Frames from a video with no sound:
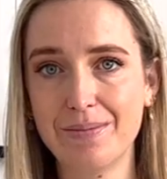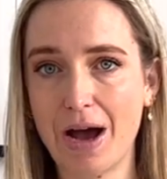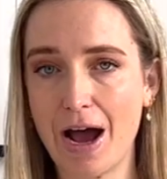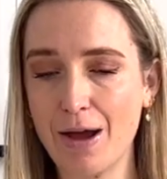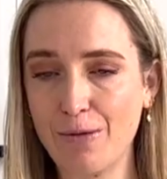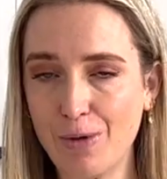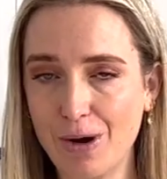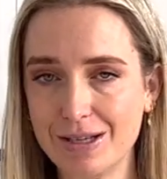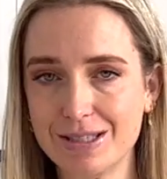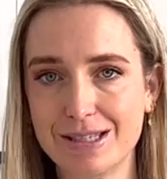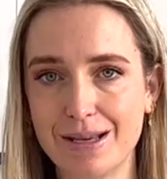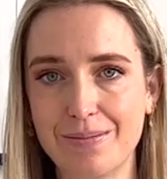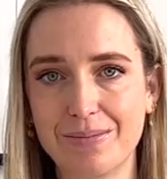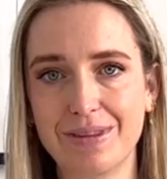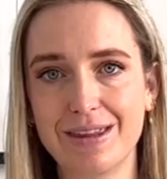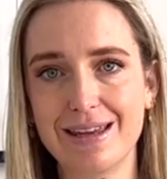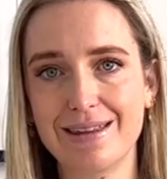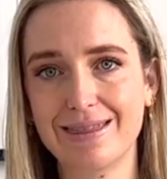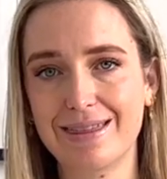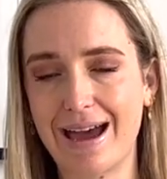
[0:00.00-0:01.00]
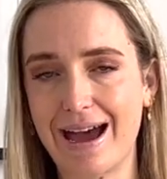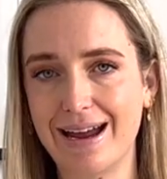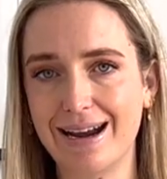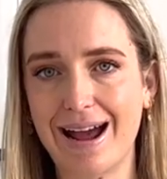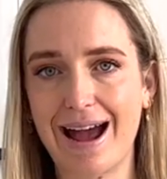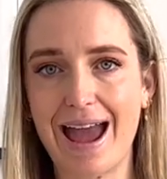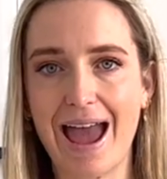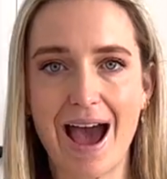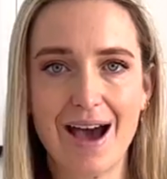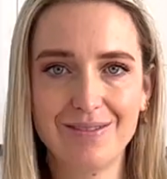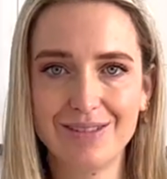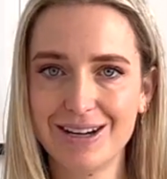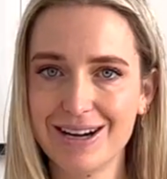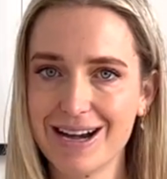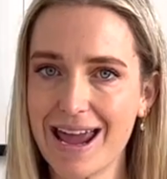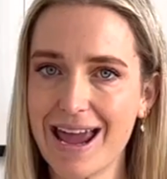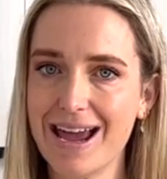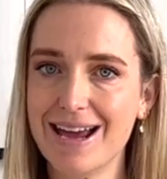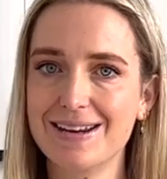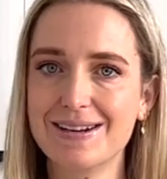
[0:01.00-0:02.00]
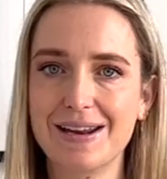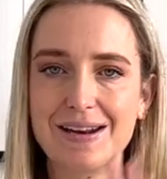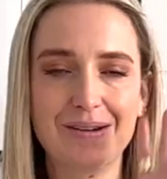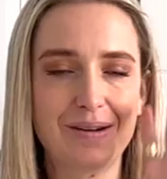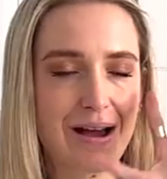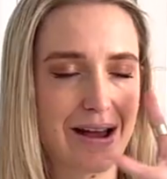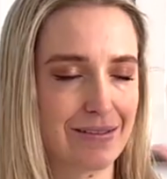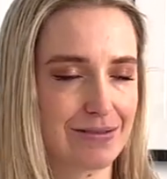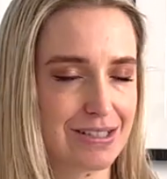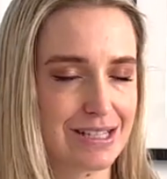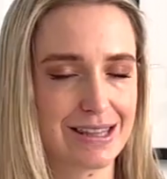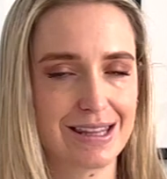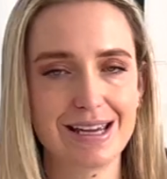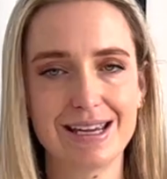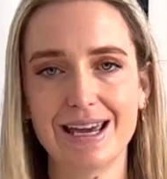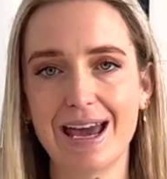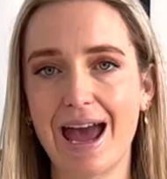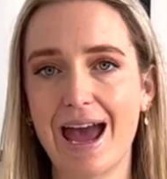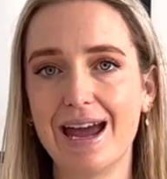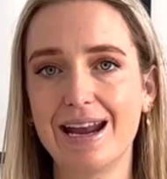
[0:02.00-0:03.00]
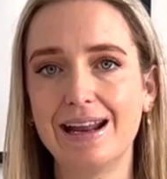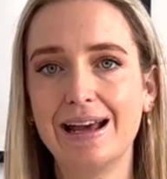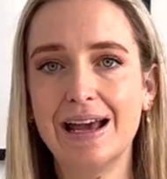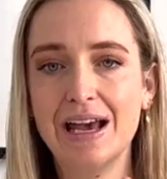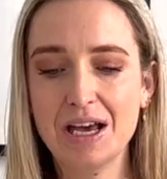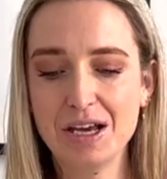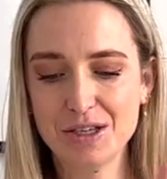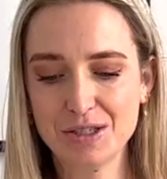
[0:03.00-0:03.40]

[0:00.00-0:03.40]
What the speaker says: I want something that I have on hand, I don't have to think ahead.